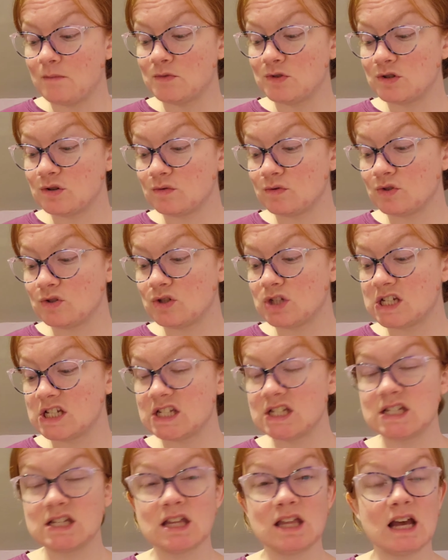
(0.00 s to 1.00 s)
So
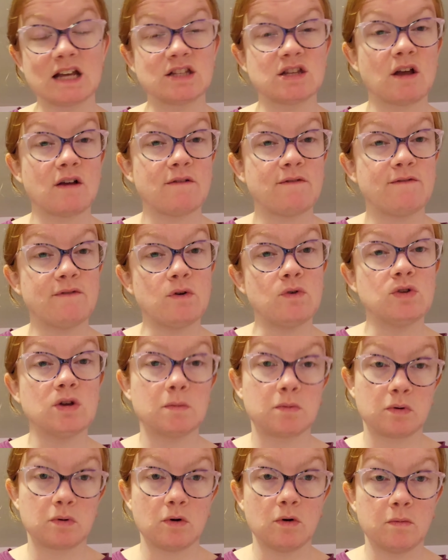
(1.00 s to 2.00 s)
just select
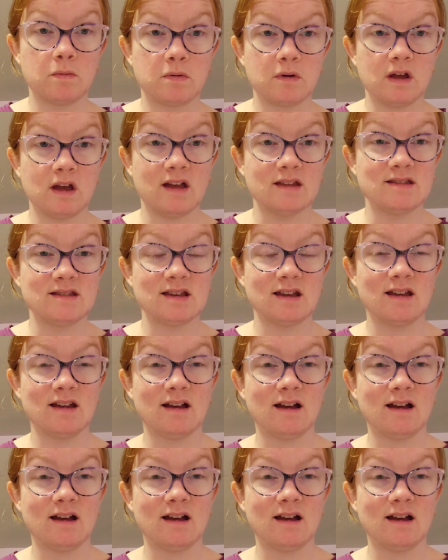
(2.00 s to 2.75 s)
food-appropriate,